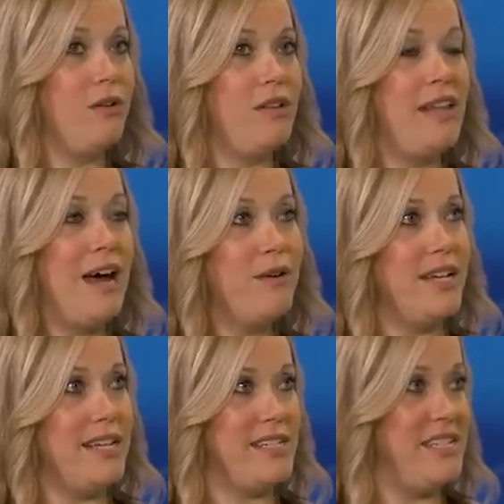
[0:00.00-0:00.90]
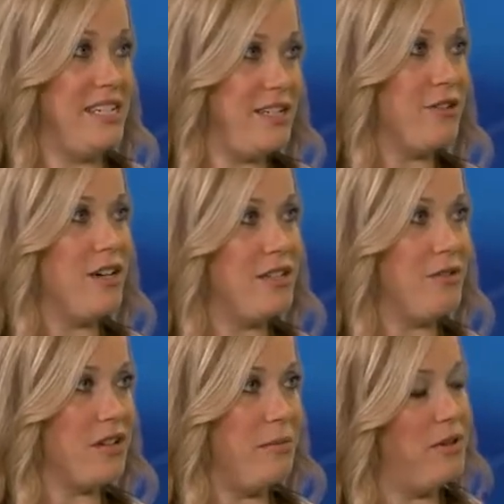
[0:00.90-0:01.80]
Nowadays it's easier also
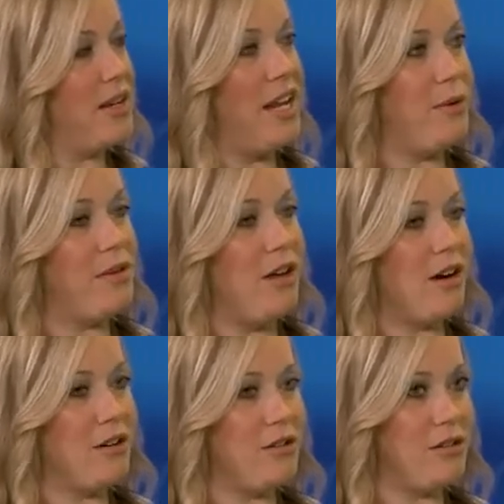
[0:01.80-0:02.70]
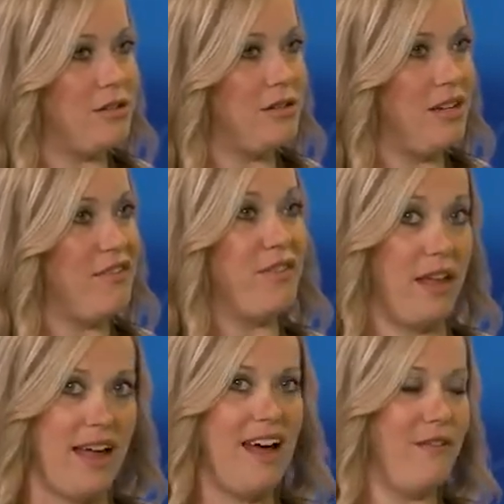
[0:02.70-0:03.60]
to communicate with doctors if
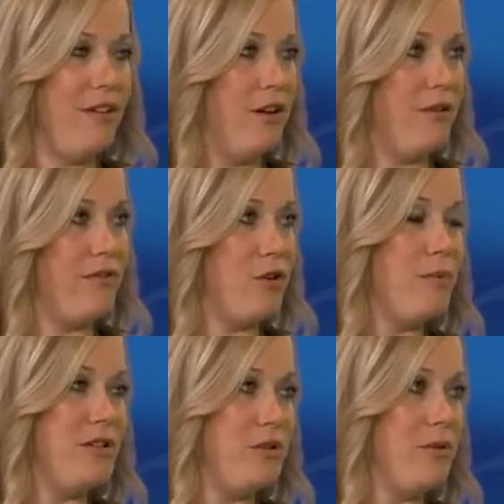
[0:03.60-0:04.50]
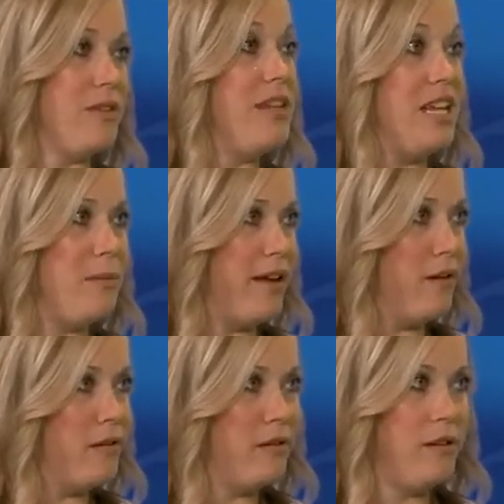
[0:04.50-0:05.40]
they have, if they're open to it, with email,